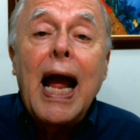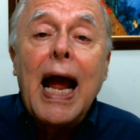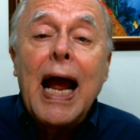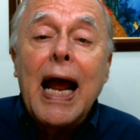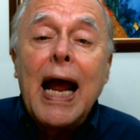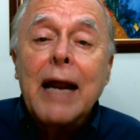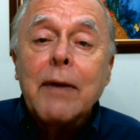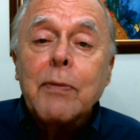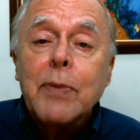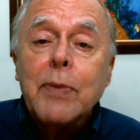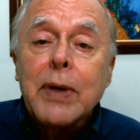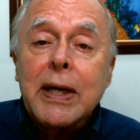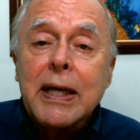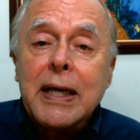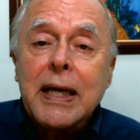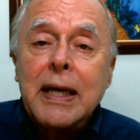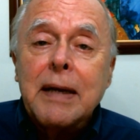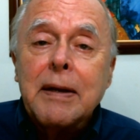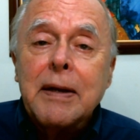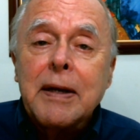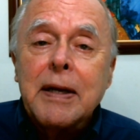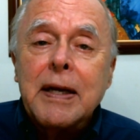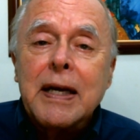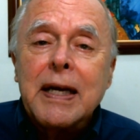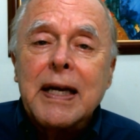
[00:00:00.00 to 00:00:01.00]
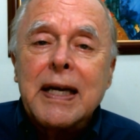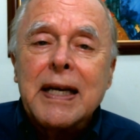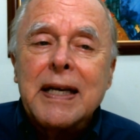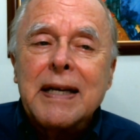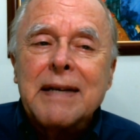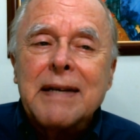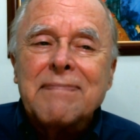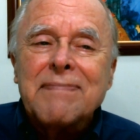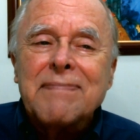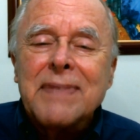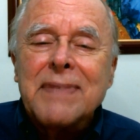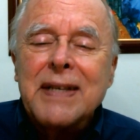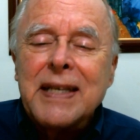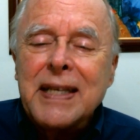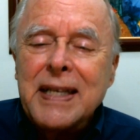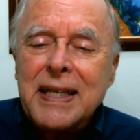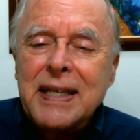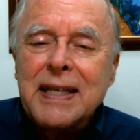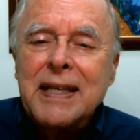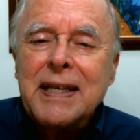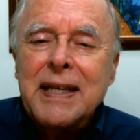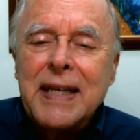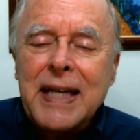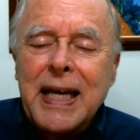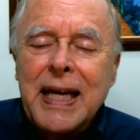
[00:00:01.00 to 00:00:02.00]
and we can
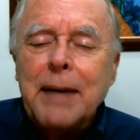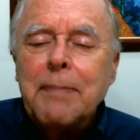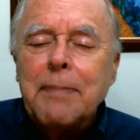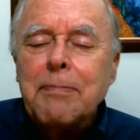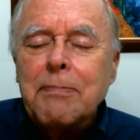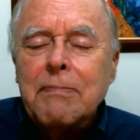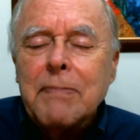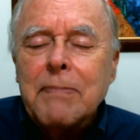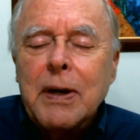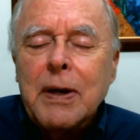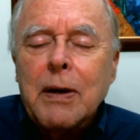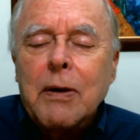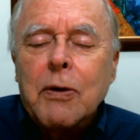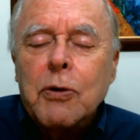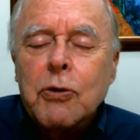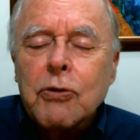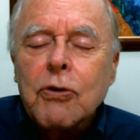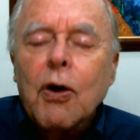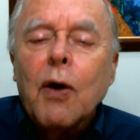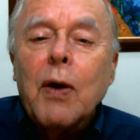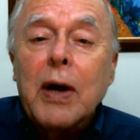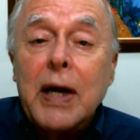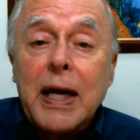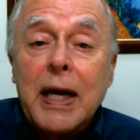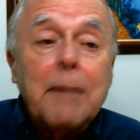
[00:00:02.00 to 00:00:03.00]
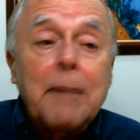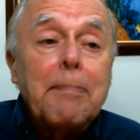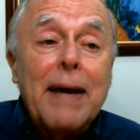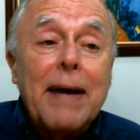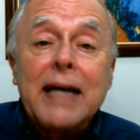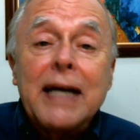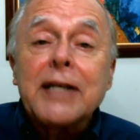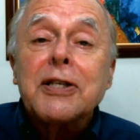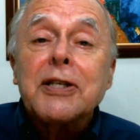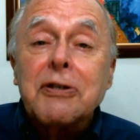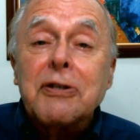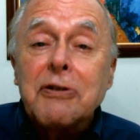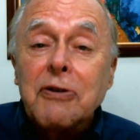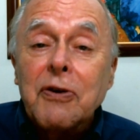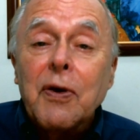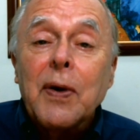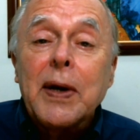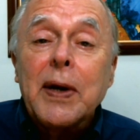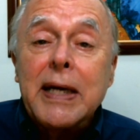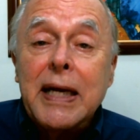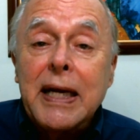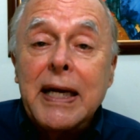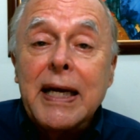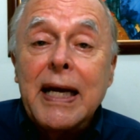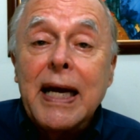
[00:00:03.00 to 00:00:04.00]
keep, get back to
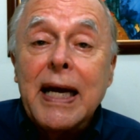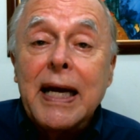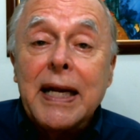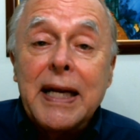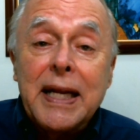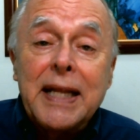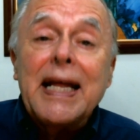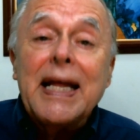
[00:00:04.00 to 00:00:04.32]
growing again.